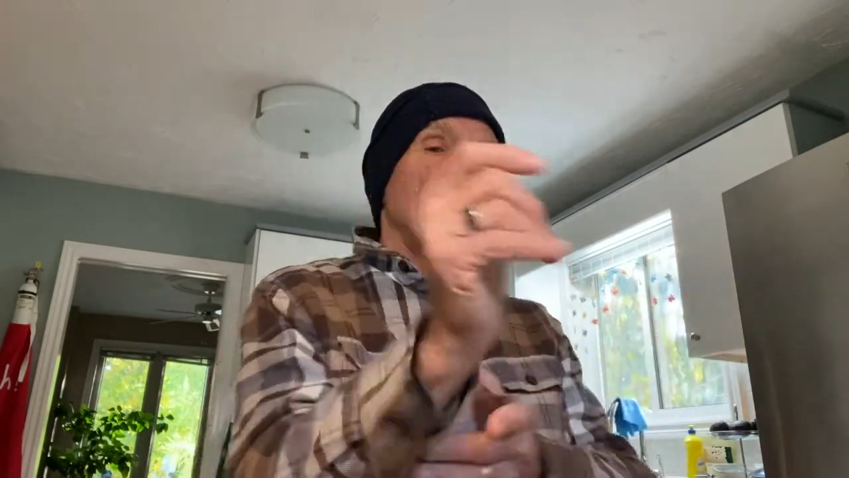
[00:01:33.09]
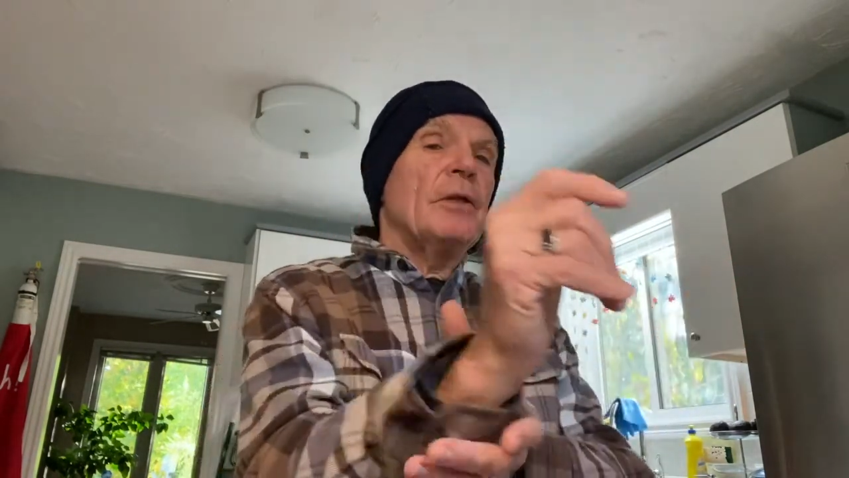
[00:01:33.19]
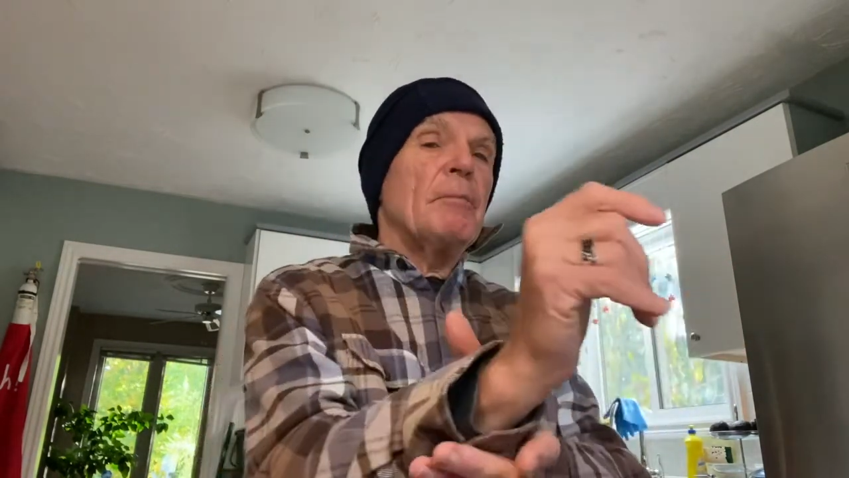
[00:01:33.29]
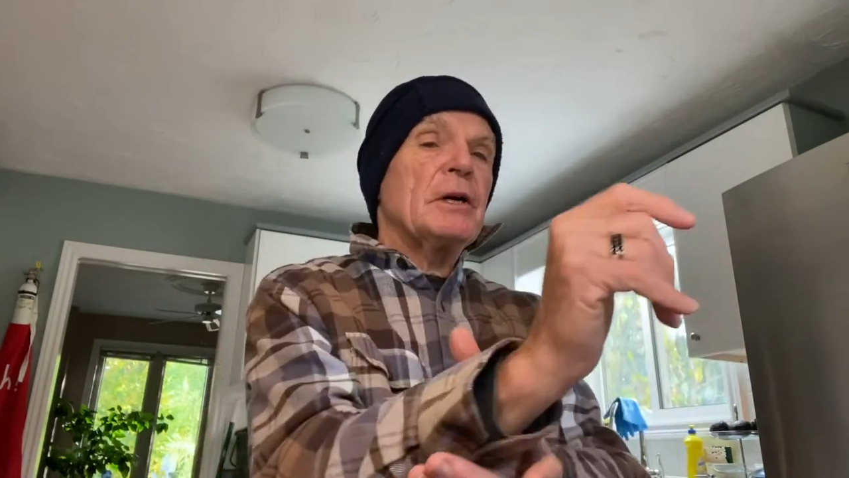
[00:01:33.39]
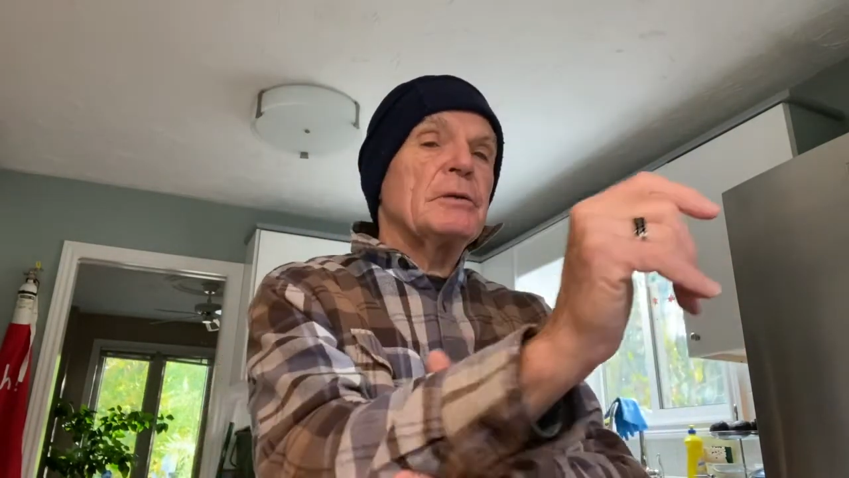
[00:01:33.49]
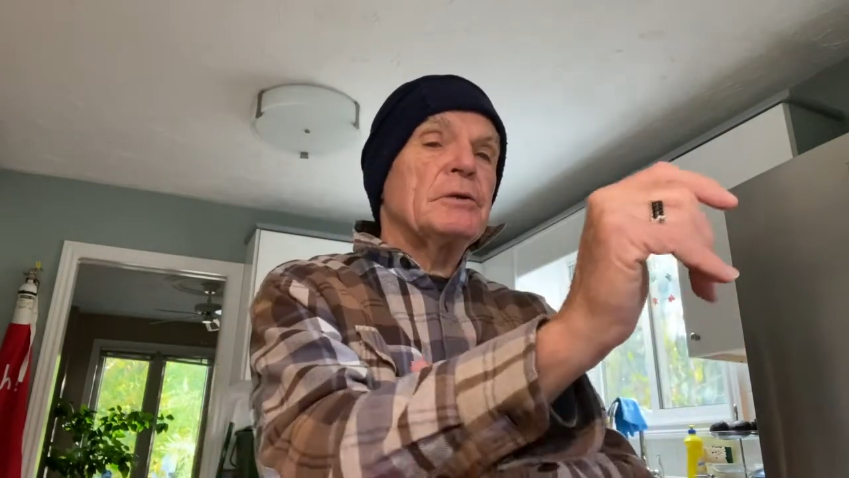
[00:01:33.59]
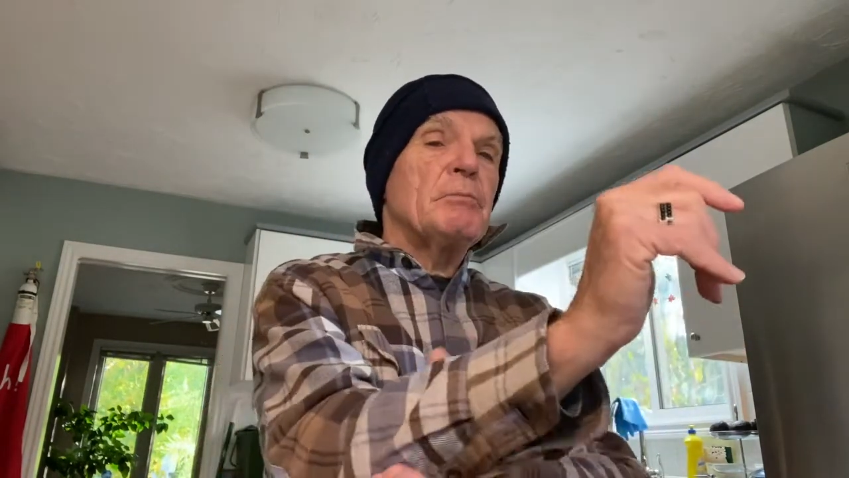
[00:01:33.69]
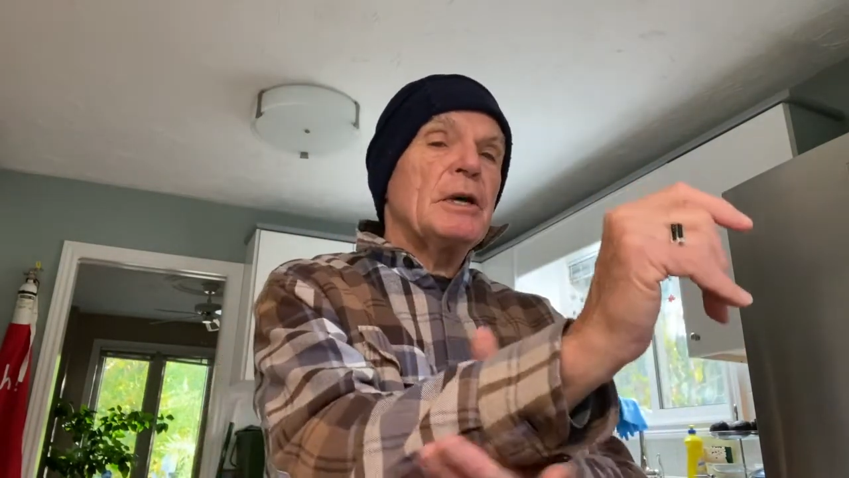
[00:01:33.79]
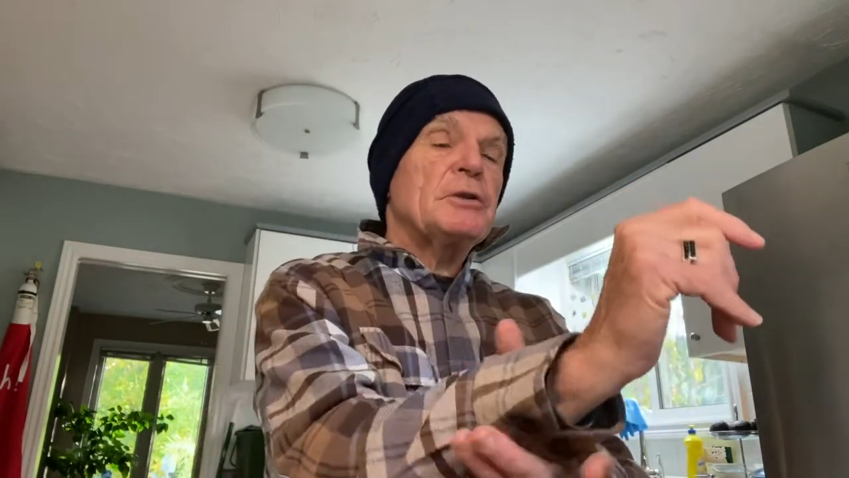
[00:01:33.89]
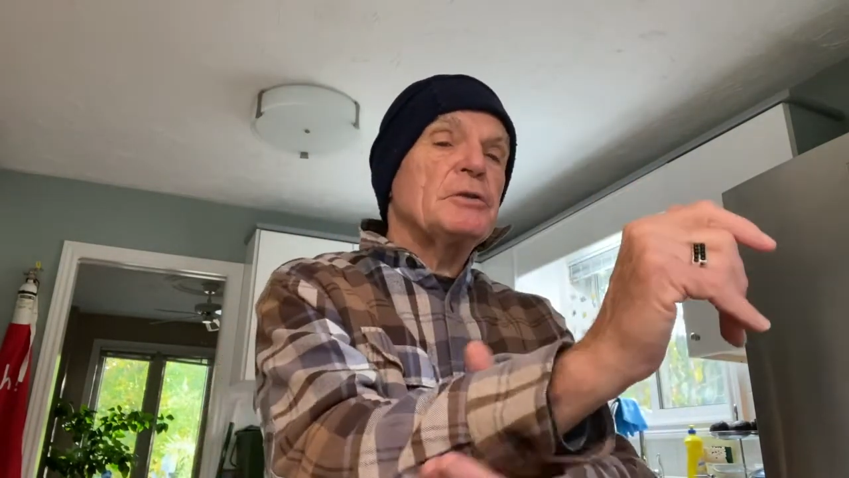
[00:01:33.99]
the
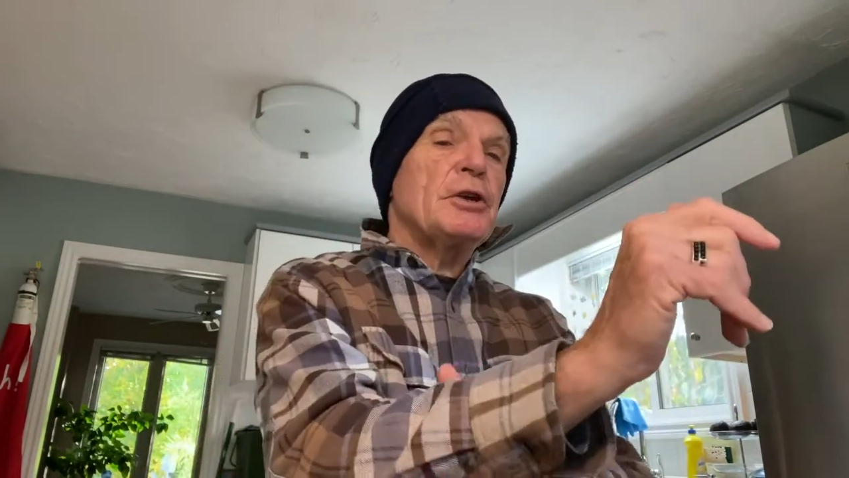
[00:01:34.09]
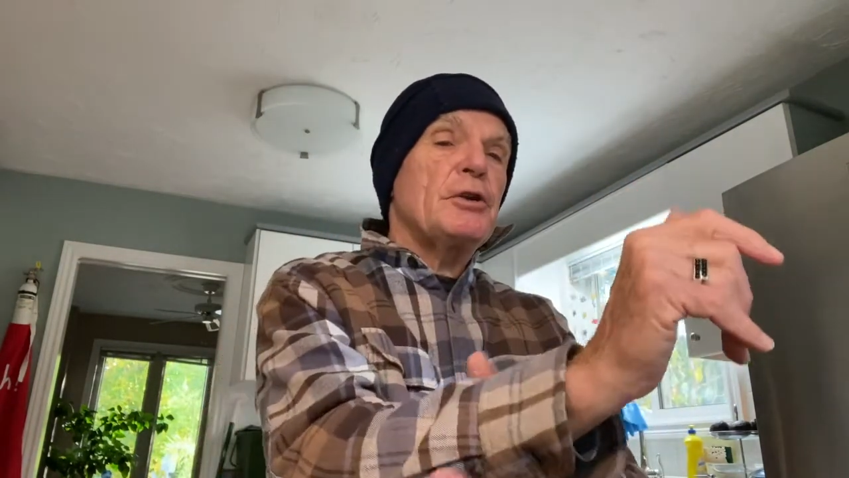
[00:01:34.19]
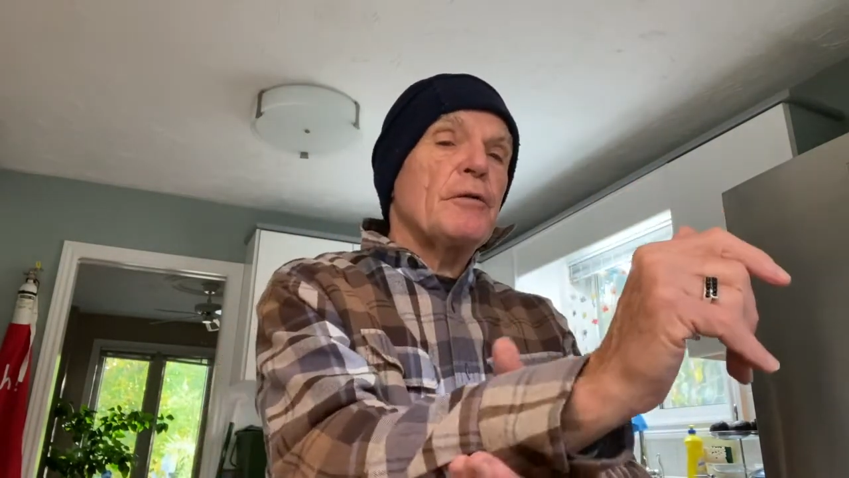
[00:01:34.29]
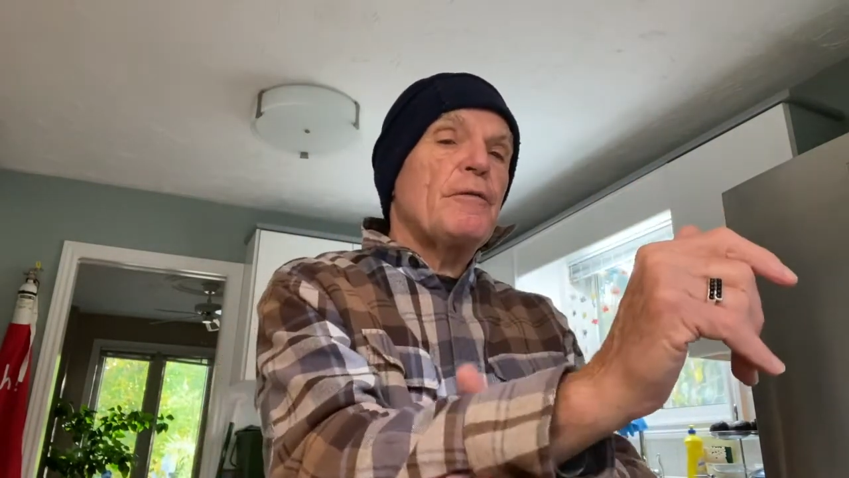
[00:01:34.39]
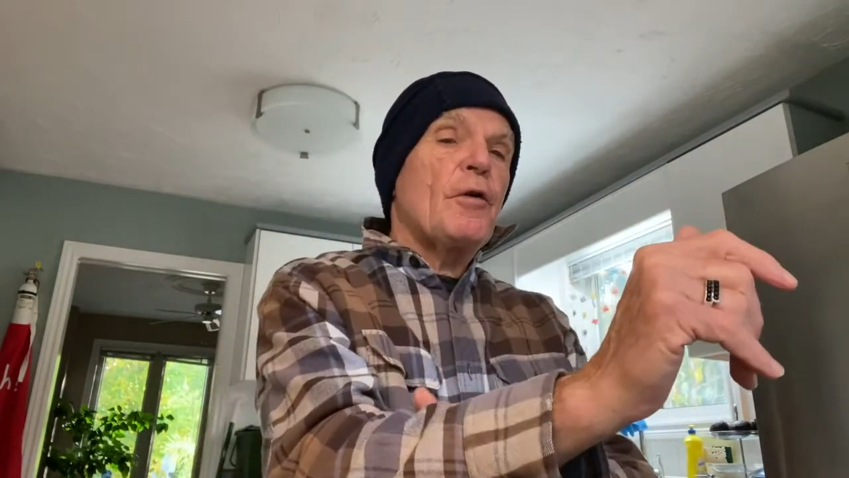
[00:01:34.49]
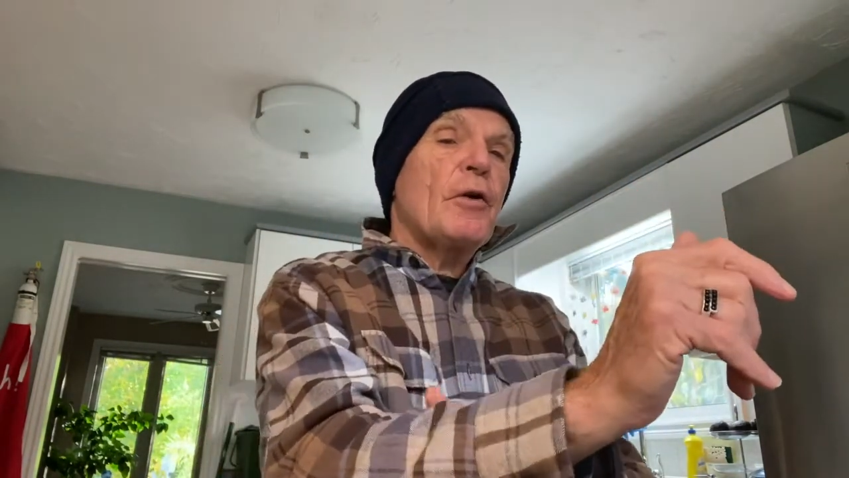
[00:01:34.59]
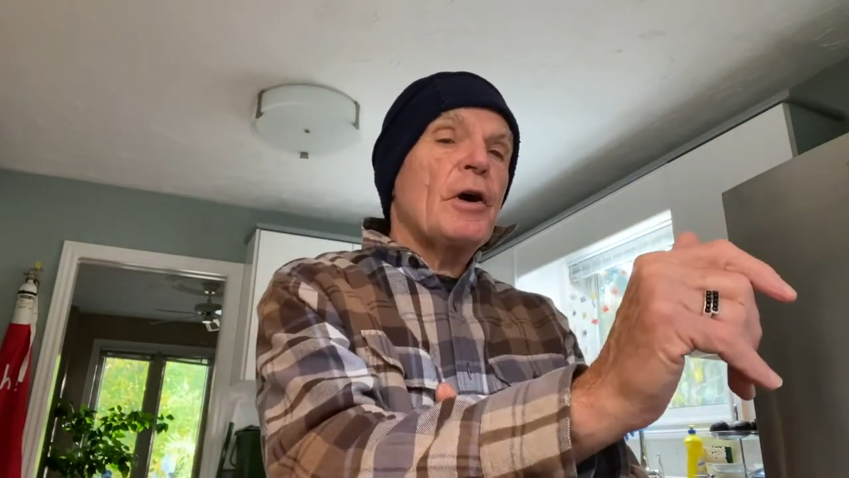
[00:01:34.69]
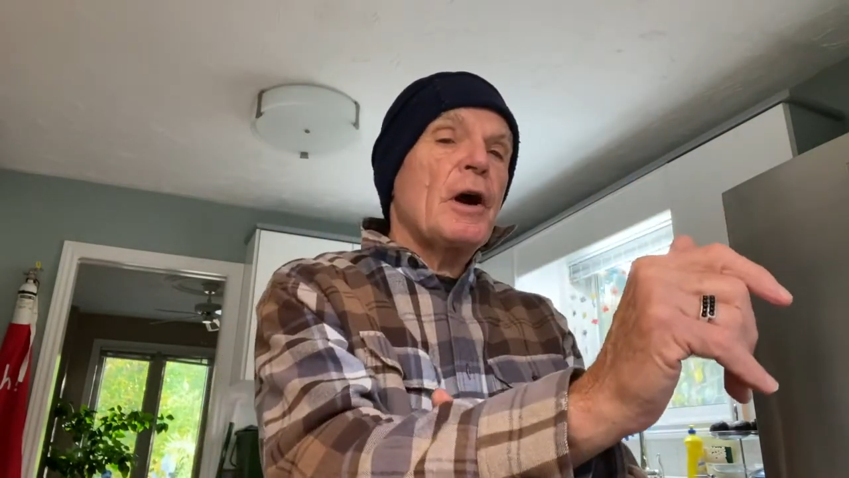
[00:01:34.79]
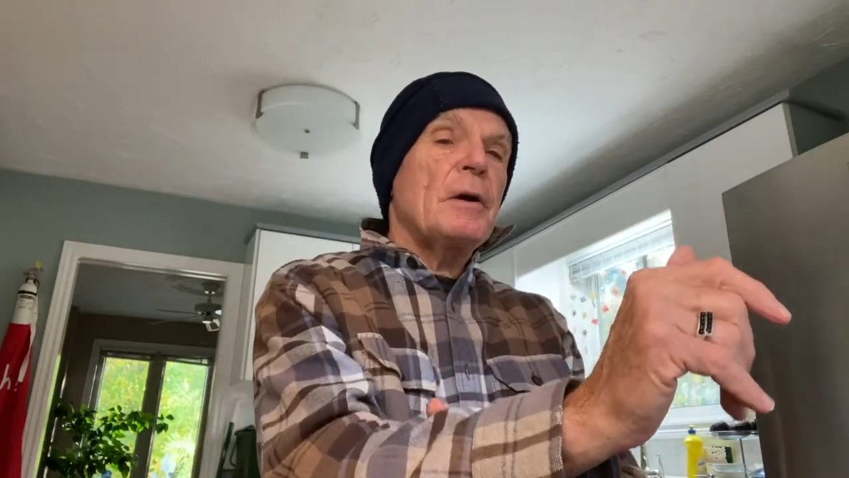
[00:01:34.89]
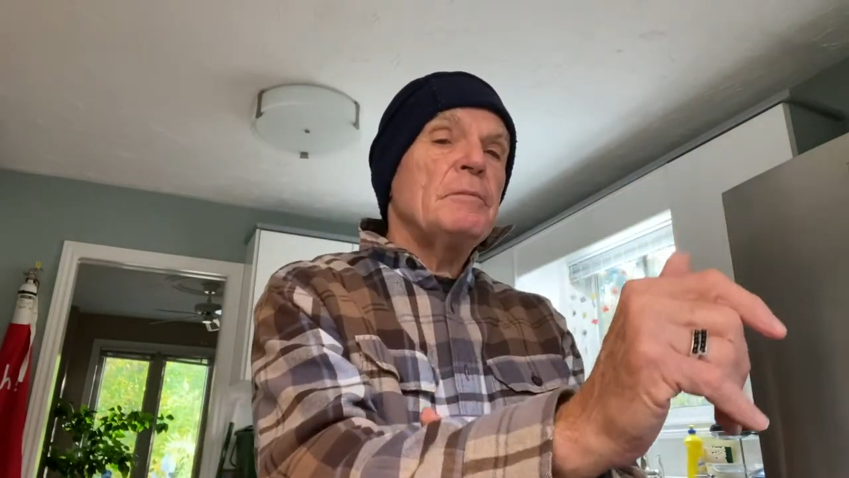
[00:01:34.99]
muscles in your
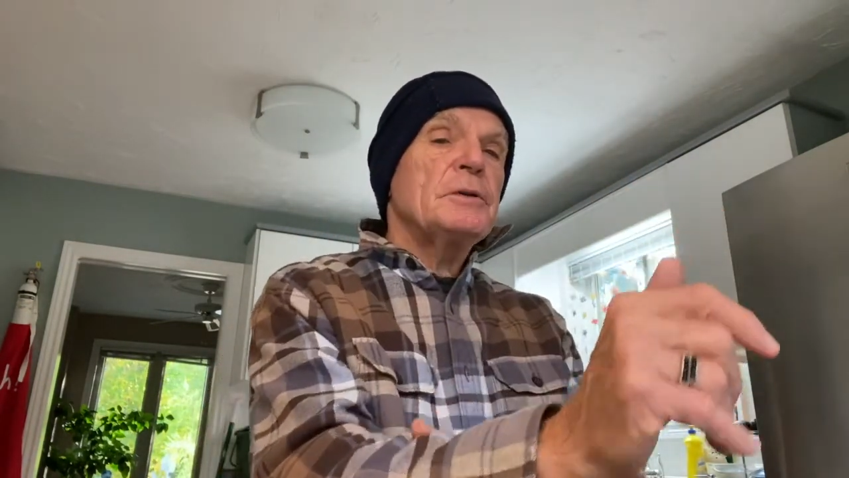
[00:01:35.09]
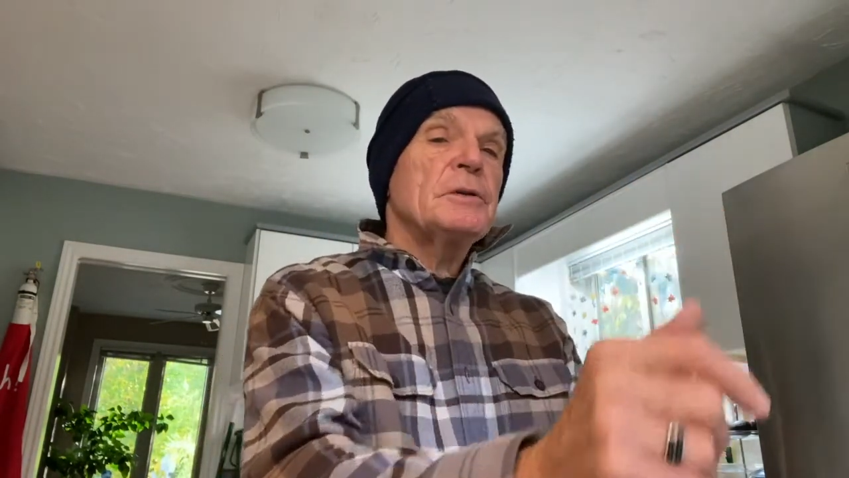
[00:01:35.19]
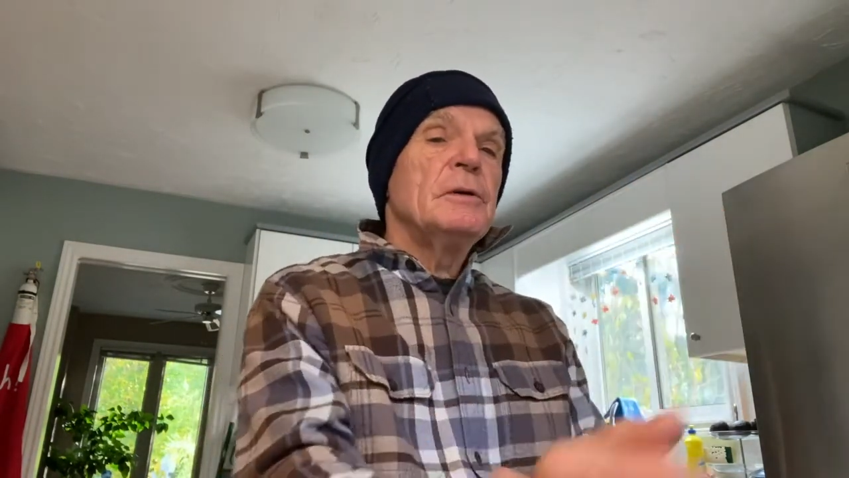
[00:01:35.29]
forearms,